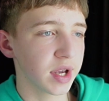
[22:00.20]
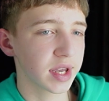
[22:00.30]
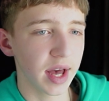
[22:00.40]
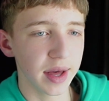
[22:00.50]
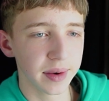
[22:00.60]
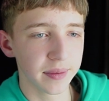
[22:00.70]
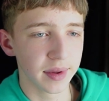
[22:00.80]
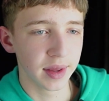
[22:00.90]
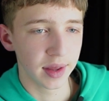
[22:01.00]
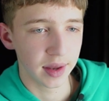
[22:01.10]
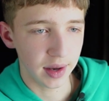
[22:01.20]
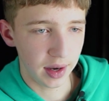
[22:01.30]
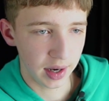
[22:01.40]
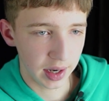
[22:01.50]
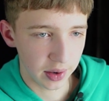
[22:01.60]
we can
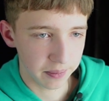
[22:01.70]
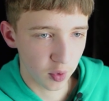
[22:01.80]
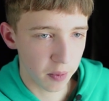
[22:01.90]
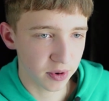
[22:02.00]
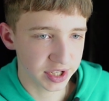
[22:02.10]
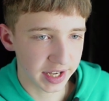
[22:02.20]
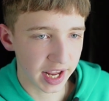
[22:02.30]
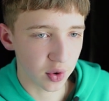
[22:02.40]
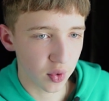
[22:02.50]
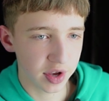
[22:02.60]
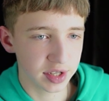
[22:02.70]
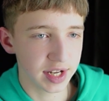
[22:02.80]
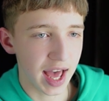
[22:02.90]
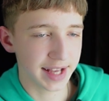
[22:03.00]
represent a grid